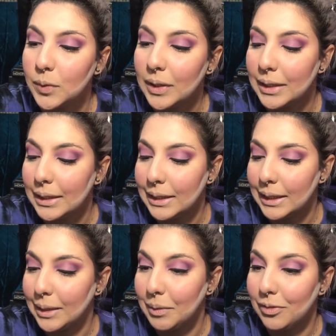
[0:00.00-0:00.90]
Where is
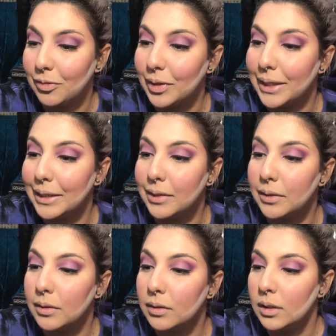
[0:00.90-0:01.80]
he, my friend?
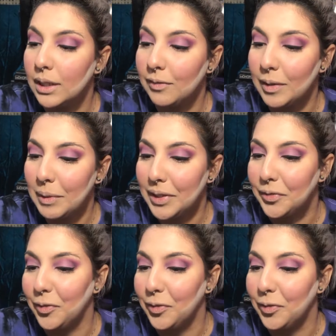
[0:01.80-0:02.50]
I need to find my little